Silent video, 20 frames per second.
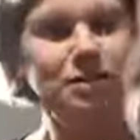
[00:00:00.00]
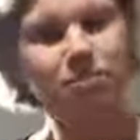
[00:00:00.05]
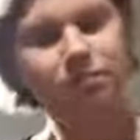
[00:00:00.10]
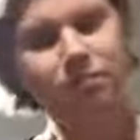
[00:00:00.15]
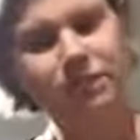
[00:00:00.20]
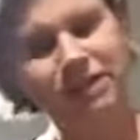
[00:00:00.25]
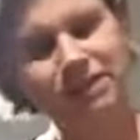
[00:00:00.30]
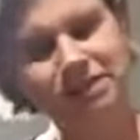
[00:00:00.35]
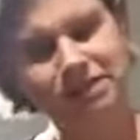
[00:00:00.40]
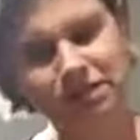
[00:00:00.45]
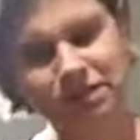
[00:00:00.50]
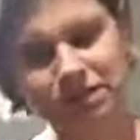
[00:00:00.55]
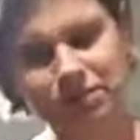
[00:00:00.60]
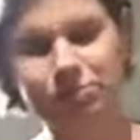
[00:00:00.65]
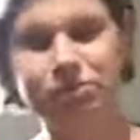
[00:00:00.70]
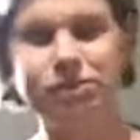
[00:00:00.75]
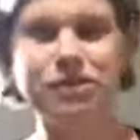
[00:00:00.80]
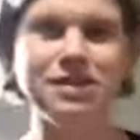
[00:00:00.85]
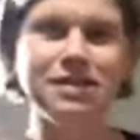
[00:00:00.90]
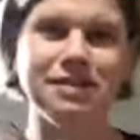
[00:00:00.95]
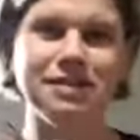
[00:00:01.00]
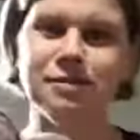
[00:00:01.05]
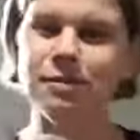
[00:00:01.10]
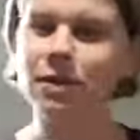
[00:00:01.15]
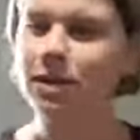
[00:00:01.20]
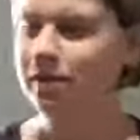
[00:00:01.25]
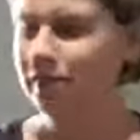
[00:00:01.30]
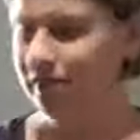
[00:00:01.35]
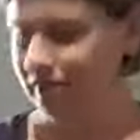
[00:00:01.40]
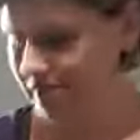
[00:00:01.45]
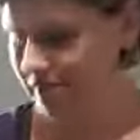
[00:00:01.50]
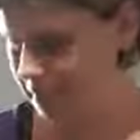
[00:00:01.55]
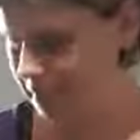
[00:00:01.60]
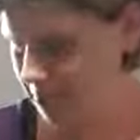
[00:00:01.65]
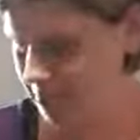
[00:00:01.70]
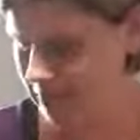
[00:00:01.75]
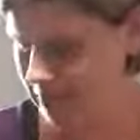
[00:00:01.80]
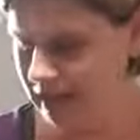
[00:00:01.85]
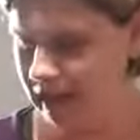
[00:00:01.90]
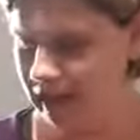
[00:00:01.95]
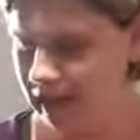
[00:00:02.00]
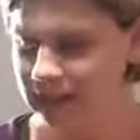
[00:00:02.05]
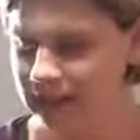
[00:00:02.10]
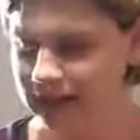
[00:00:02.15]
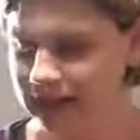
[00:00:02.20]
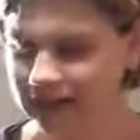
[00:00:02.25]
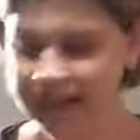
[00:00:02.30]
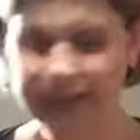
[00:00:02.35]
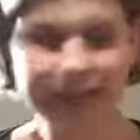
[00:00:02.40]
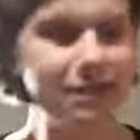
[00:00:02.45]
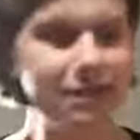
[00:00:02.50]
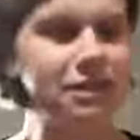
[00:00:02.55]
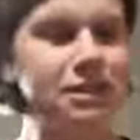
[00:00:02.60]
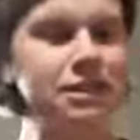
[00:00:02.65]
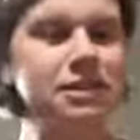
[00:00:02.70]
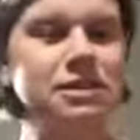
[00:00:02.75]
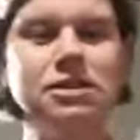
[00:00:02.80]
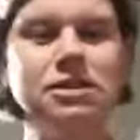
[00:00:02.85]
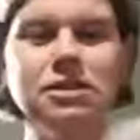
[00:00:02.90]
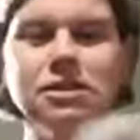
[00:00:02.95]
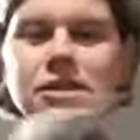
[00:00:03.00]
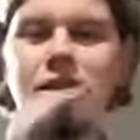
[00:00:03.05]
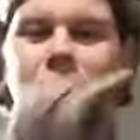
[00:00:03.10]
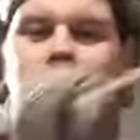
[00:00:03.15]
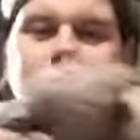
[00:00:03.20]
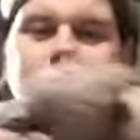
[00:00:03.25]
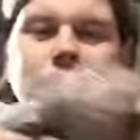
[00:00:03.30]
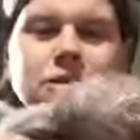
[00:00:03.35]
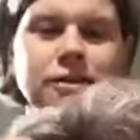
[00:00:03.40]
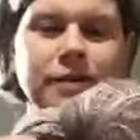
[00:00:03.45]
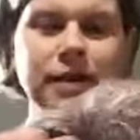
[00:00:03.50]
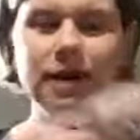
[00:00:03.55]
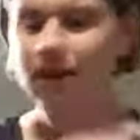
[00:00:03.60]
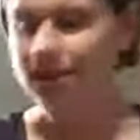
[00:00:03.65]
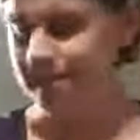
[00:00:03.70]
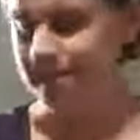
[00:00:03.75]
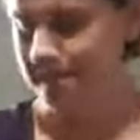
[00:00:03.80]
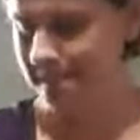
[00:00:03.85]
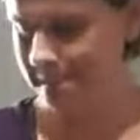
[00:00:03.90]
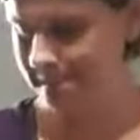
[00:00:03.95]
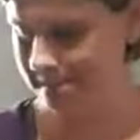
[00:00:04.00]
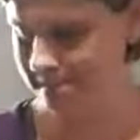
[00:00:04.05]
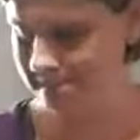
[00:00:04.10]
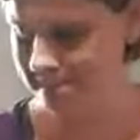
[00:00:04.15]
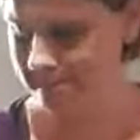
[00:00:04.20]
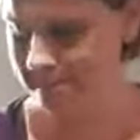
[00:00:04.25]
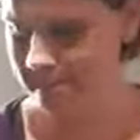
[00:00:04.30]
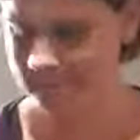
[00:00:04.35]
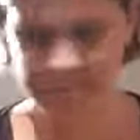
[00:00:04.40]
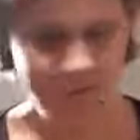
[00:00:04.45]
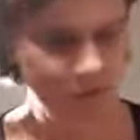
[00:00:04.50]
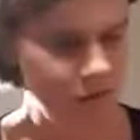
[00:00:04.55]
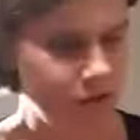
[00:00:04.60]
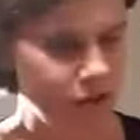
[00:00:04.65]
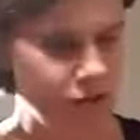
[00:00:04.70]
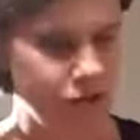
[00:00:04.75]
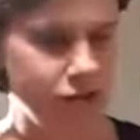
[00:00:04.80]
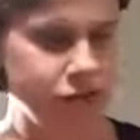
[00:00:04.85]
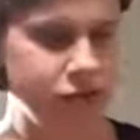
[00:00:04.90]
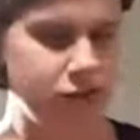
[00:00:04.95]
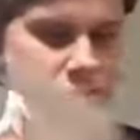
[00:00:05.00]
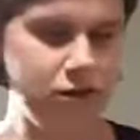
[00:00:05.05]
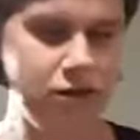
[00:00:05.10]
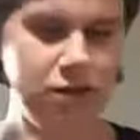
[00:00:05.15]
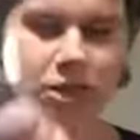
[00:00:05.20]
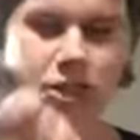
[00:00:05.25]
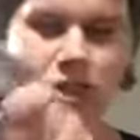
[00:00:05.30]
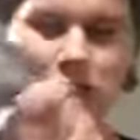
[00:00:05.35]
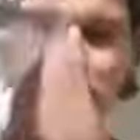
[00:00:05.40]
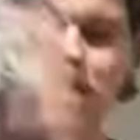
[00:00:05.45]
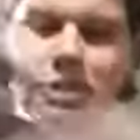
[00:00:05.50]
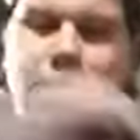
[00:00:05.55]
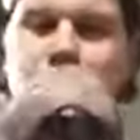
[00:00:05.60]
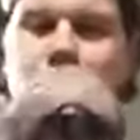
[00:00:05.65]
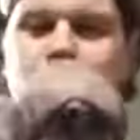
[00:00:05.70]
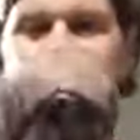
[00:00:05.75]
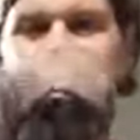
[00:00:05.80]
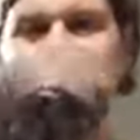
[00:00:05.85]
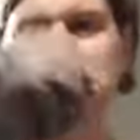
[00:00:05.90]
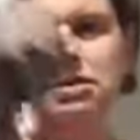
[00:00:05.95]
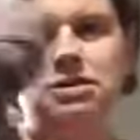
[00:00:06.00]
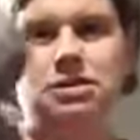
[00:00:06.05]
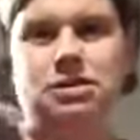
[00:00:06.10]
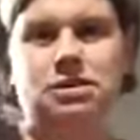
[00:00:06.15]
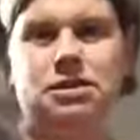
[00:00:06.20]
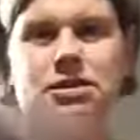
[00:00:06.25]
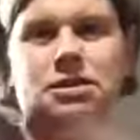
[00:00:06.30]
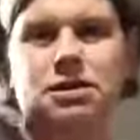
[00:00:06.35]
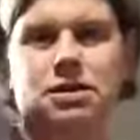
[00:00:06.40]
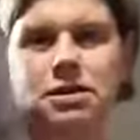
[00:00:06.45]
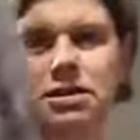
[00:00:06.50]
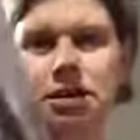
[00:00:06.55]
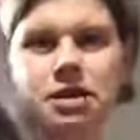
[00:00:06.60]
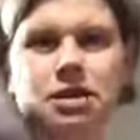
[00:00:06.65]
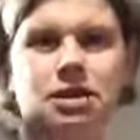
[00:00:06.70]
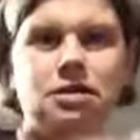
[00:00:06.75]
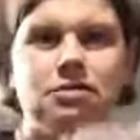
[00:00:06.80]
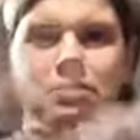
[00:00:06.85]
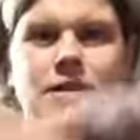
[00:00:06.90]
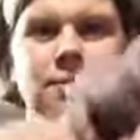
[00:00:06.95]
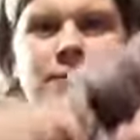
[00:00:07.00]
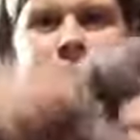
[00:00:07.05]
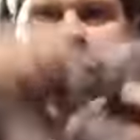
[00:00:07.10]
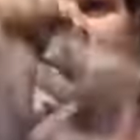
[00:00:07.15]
makes it look pretty as well. And then again, just to undo it, you literally just grab the